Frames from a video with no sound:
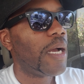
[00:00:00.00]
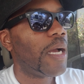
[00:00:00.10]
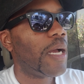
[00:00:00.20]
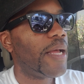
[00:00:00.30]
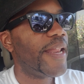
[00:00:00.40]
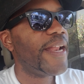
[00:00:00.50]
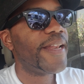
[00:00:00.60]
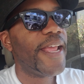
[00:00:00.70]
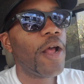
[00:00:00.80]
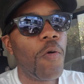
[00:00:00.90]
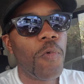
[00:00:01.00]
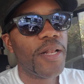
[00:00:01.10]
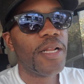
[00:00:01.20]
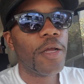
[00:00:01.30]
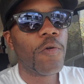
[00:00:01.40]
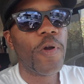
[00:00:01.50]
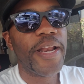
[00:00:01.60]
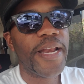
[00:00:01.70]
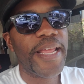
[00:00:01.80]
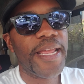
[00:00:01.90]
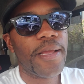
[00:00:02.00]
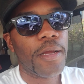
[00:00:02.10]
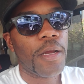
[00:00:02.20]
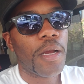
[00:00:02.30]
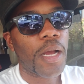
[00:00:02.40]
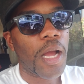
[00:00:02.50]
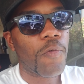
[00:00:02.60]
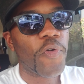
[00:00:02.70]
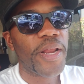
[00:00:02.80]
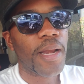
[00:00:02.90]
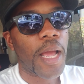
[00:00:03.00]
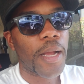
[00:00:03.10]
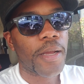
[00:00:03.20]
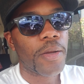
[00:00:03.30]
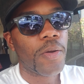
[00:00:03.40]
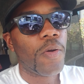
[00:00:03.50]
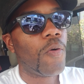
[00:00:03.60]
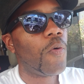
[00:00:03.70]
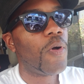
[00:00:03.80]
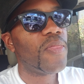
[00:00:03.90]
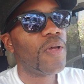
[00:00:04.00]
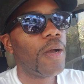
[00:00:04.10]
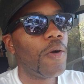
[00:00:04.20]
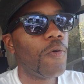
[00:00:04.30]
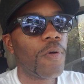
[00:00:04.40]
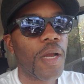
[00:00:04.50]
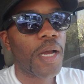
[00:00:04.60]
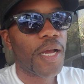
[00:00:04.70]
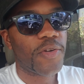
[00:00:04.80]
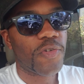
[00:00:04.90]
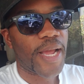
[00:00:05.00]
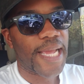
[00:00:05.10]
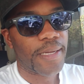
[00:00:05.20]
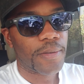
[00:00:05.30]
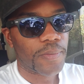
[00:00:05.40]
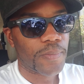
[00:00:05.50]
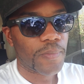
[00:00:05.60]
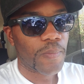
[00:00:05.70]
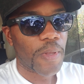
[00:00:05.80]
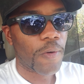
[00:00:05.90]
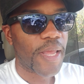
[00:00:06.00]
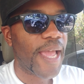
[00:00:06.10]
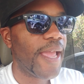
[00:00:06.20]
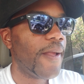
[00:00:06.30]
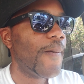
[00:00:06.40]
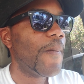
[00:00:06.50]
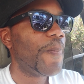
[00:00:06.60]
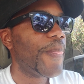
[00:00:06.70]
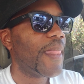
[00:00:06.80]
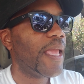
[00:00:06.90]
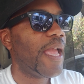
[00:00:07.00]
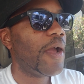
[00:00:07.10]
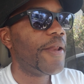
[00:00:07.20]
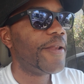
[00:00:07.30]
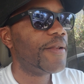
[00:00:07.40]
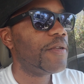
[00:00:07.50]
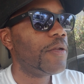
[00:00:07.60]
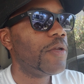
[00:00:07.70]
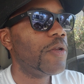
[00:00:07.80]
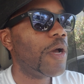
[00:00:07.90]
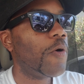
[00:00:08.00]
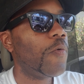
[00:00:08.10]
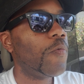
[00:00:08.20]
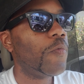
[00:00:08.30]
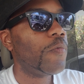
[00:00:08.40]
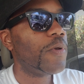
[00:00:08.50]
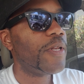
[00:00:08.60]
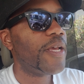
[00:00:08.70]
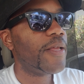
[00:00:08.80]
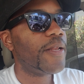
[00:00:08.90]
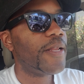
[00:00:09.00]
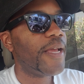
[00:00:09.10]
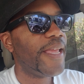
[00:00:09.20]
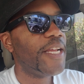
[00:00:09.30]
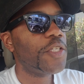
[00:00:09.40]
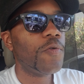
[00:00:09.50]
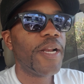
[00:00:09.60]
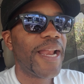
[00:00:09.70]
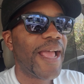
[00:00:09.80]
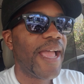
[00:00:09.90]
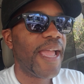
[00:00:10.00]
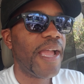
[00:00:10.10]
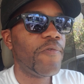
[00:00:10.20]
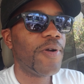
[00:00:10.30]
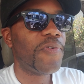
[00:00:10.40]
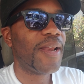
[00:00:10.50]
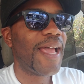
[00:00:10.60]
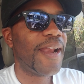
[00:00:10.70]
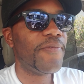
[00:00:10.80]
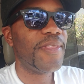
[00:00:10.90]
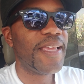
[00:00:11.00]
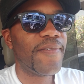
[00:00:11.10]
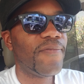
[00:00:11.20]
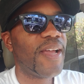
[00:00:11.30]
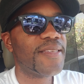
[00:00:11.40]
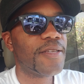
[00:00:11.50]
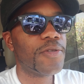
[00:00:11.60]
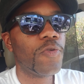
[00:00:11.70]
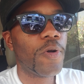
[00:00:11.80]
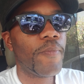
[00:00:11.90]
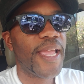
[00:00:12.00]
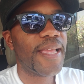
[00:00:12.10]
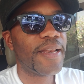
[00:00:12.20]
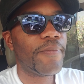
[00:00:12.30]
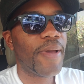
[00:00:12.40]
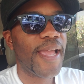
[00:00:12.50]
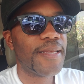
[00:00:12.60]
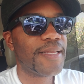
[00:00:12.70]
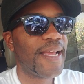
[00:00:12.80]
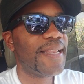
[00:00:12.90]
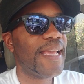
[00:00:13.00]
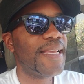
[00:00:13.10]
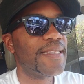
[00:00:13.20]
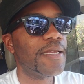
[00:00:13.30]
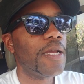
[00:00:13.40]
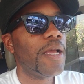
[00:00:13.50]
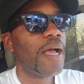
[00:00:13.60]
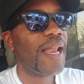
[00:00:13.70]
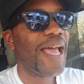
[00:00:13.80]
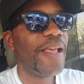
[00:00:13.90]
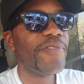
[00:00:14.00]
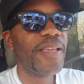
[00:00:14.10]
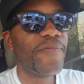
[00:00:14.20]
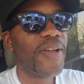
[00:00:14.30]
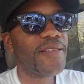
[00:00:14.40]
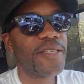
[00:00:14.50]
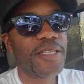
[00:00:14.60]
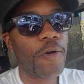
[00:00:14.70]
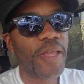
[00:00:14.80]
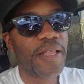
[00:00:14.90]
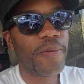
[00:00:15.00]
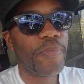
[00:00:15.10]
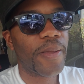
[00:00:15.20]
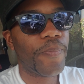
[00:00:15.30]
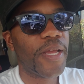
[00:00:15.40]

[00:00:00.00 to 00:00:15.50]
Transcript: uh, they, they don't want the liquidity uh, relock on the old contract, okay? And you know, the the issue that I have with a lot of the investors who are making demands like that is a lot of the investors don't get the big